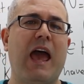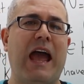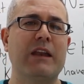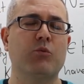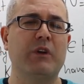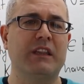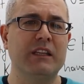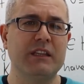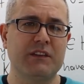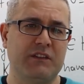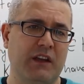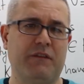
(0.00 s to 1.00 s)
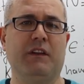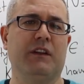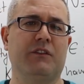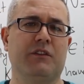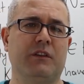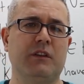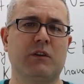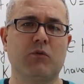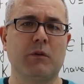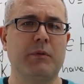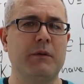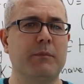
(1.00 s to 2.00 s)
and within this definition, there
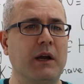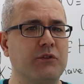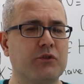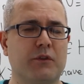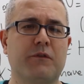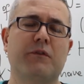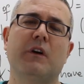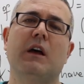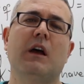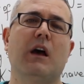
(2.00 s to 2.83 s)
will be a bunch of